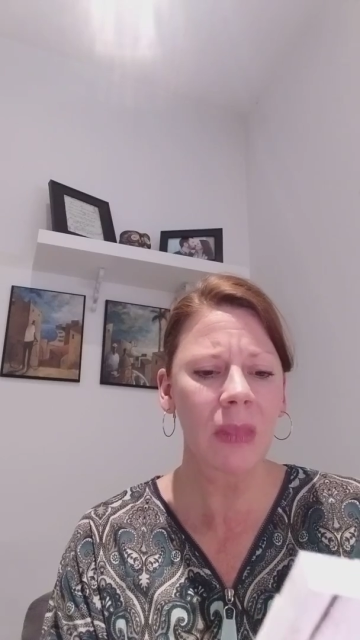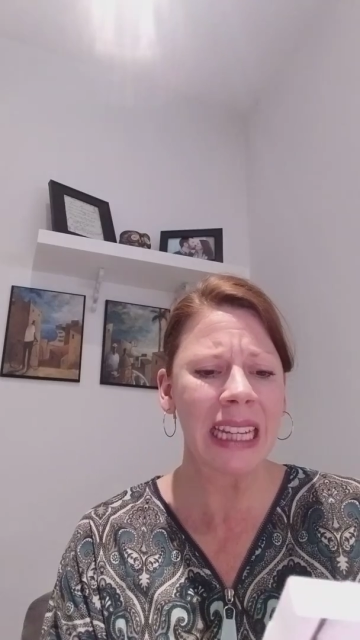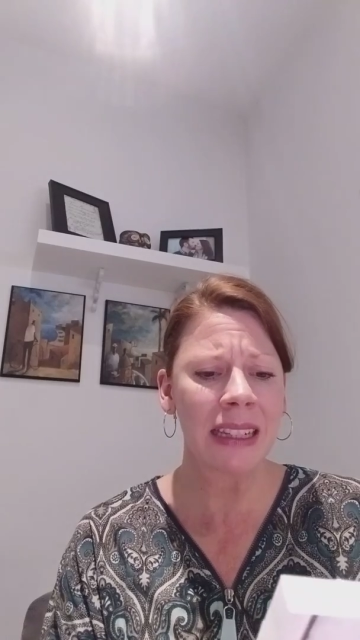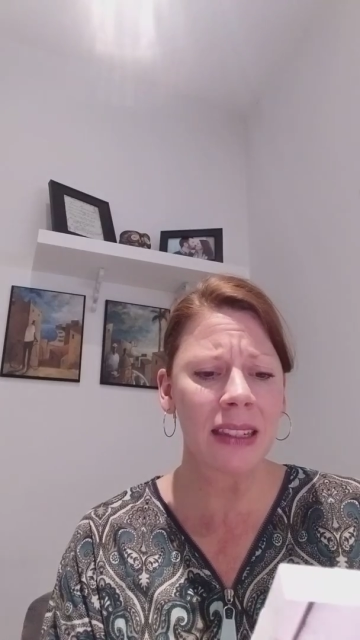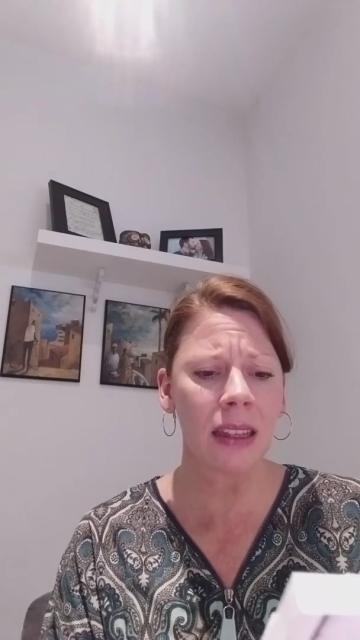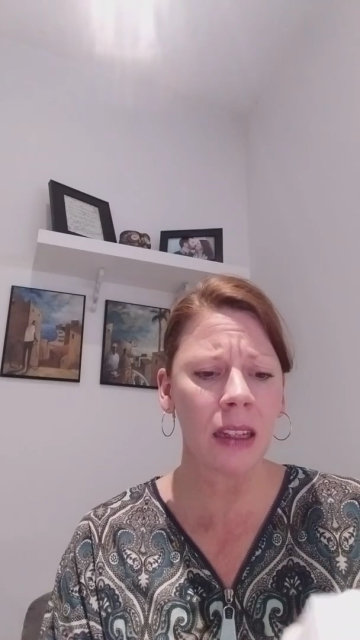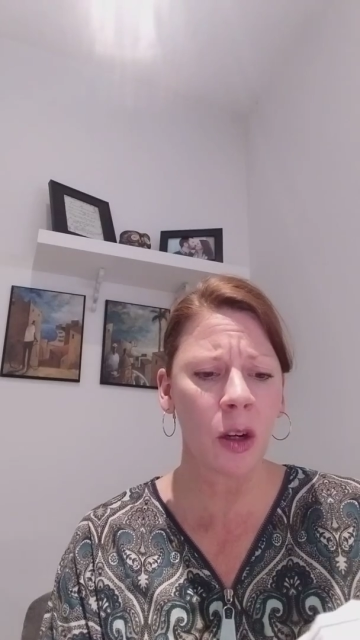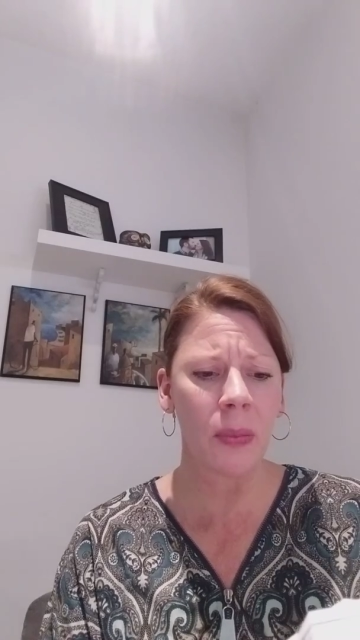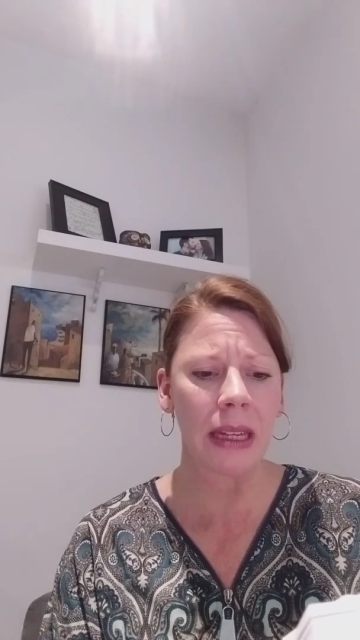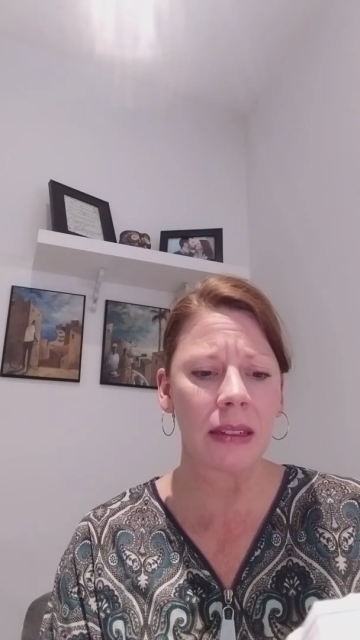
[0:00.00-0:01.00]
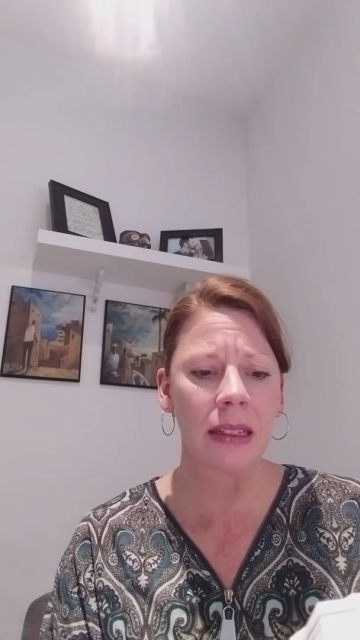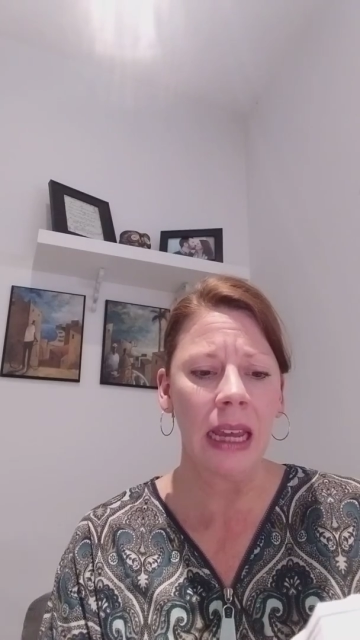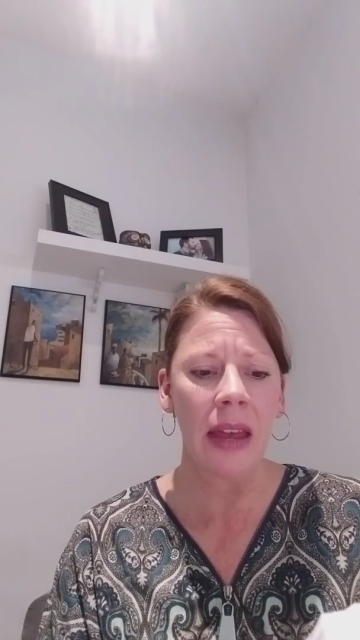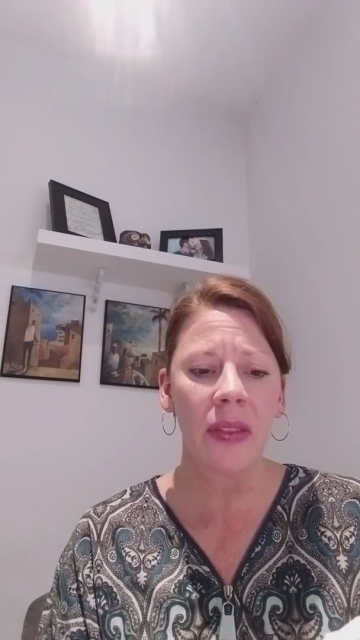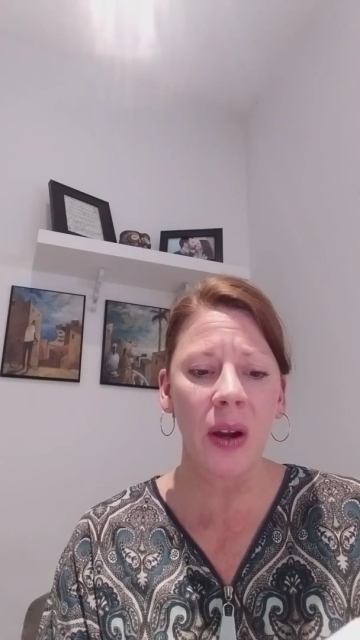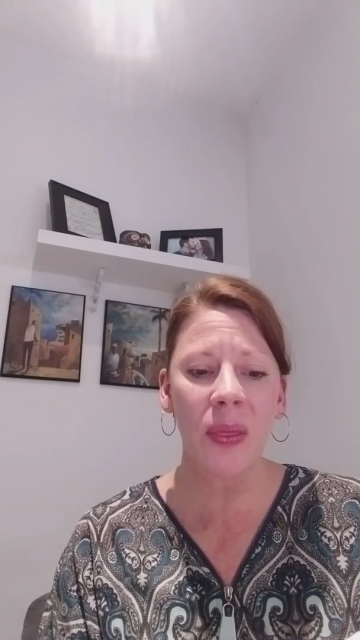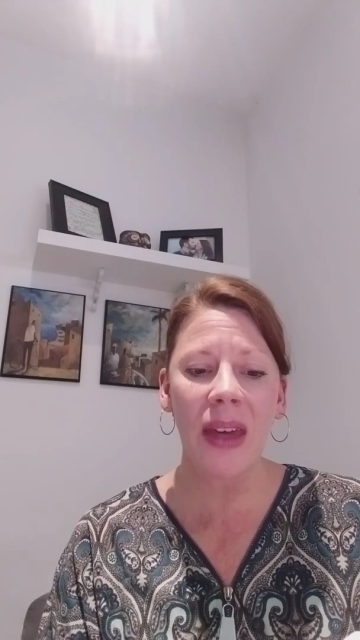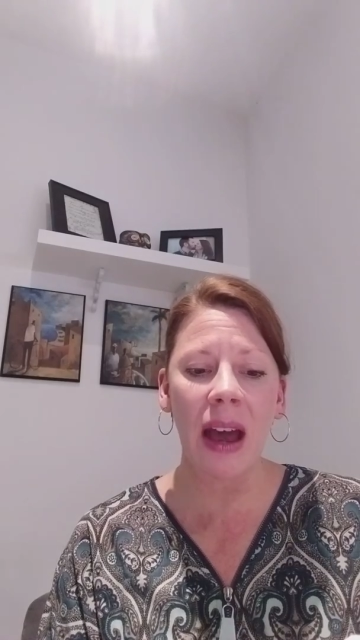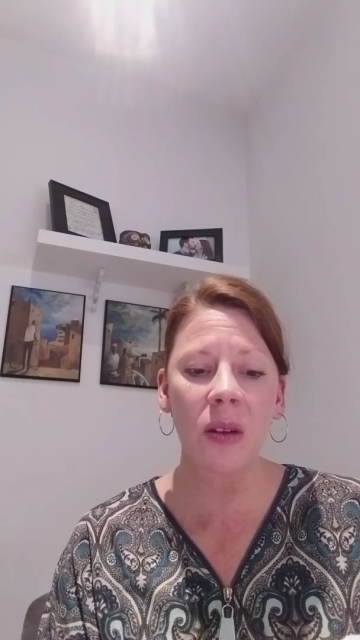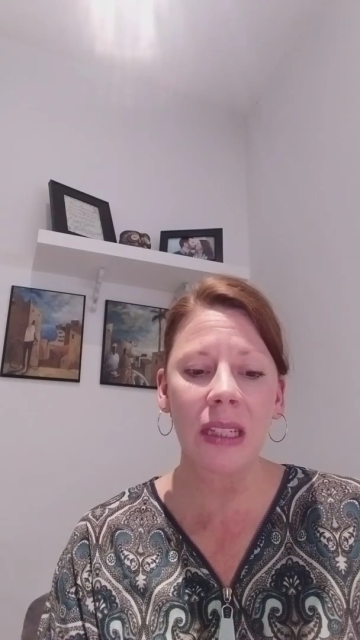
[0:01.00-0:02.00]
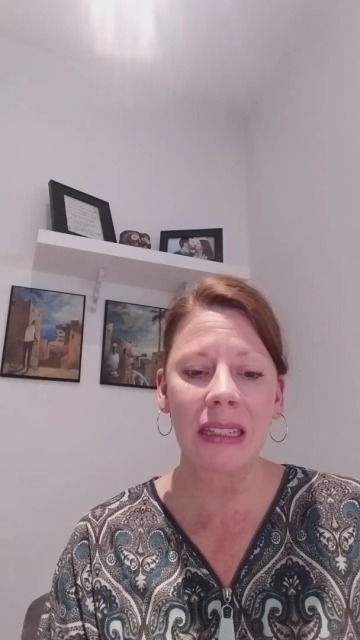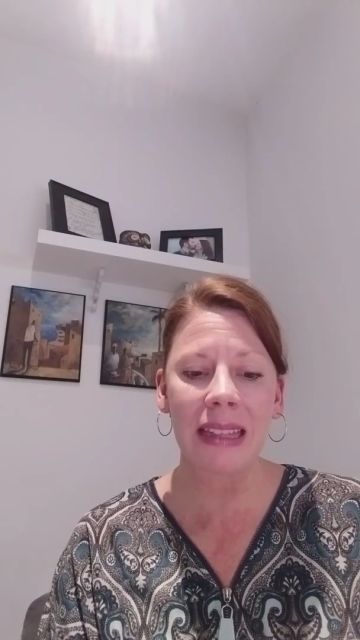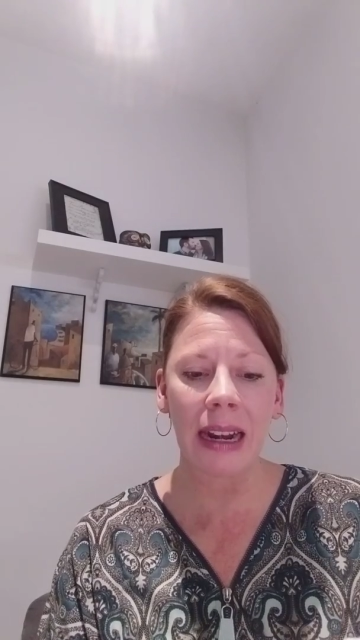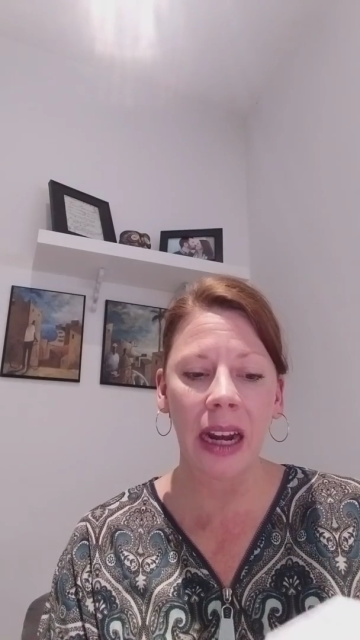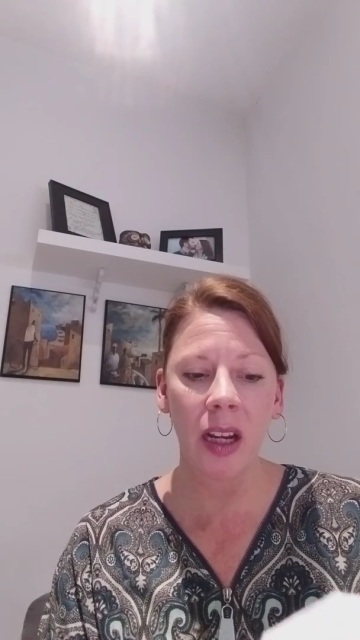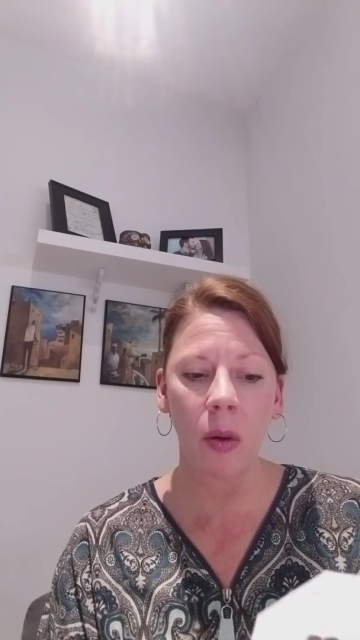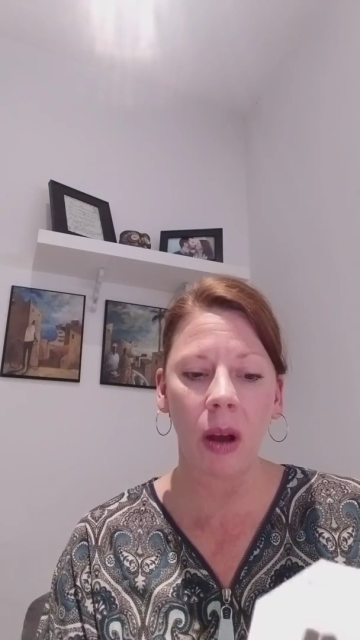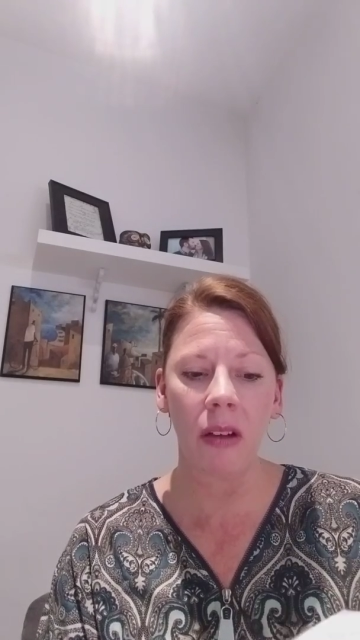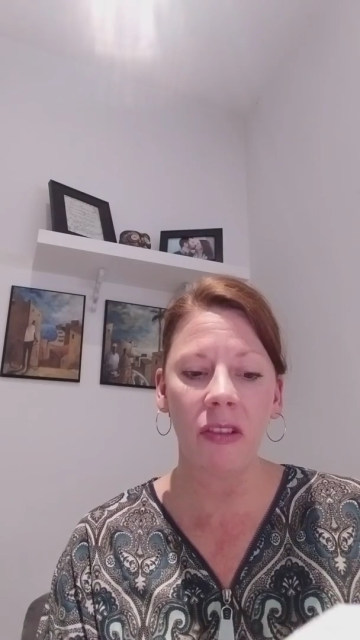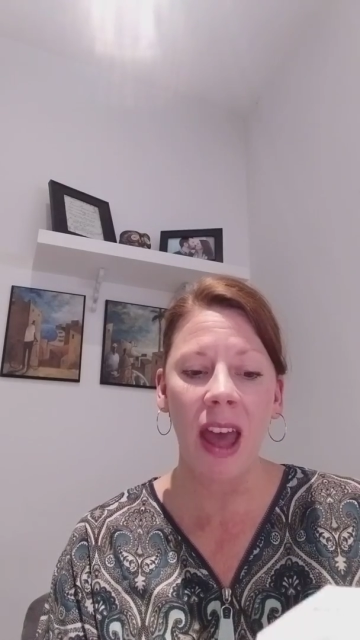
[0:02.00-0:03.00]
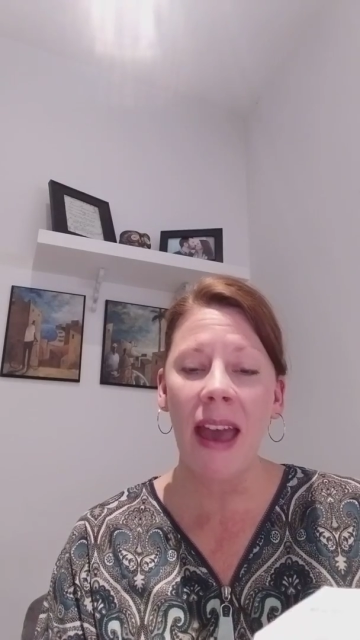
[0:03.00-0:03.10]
It's the little bits, there are thousands that I know of,